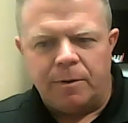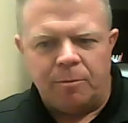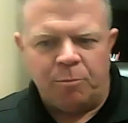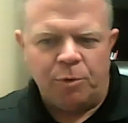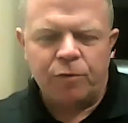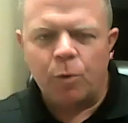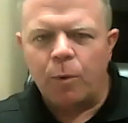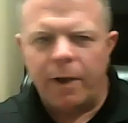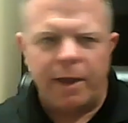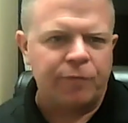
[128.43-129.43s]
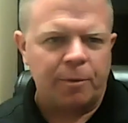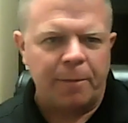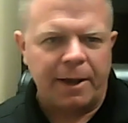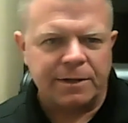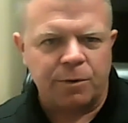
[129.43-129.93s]
move away from
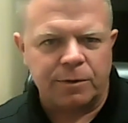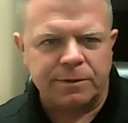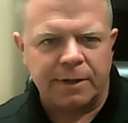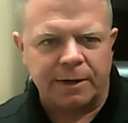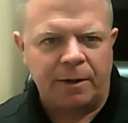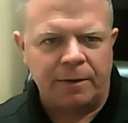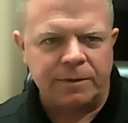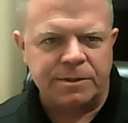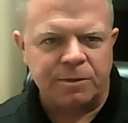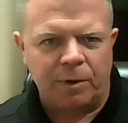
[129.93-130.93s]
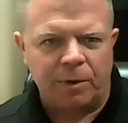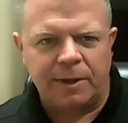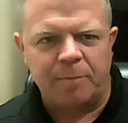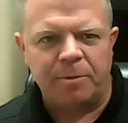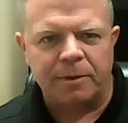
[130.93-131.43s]
X-Core technology while
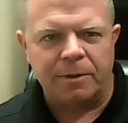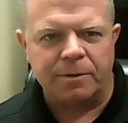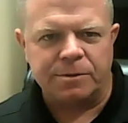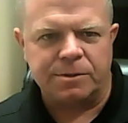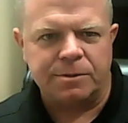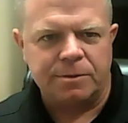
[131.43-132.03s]
keeping those